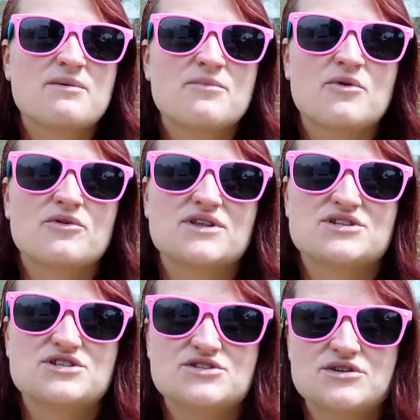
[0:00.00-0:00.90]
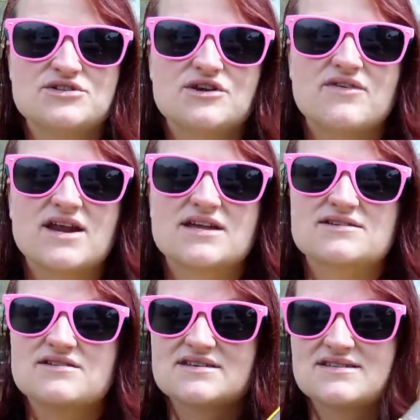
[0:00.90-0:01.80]
more than she should do really
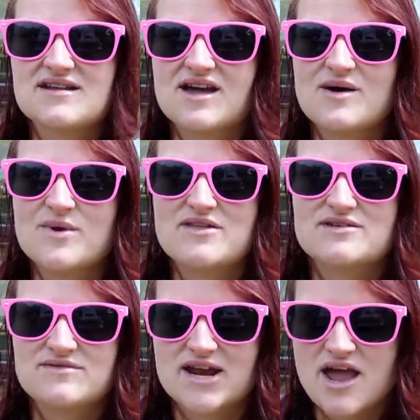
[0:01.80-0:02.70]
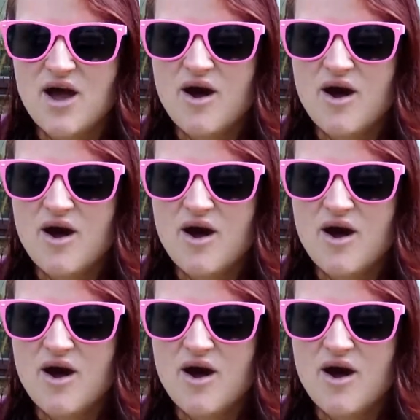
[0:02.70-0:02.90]
so it does sound like one of those really